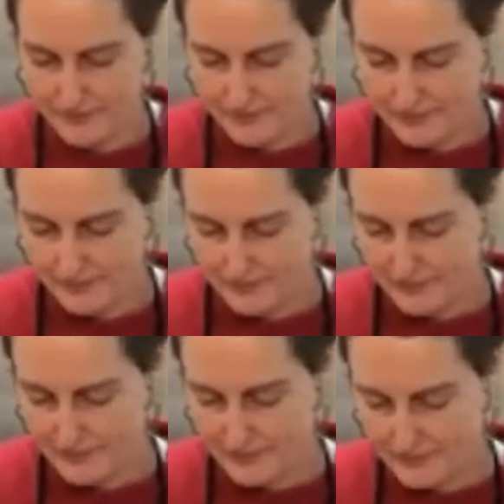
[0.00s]

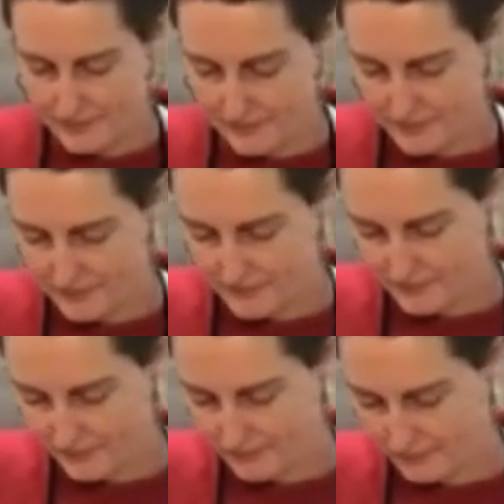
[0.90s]

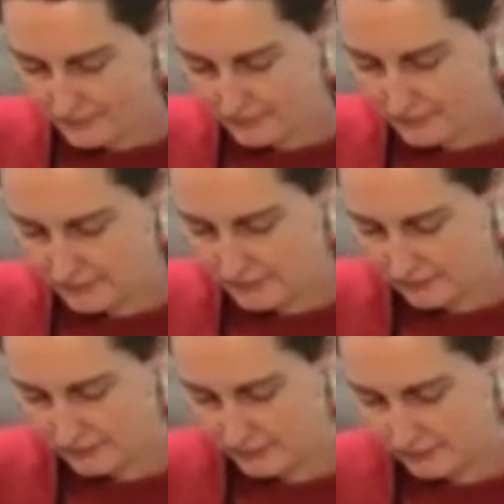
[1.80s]

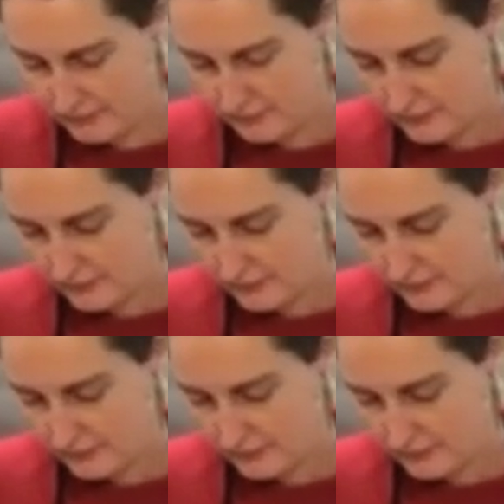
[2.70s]
No one is speaking in this clip.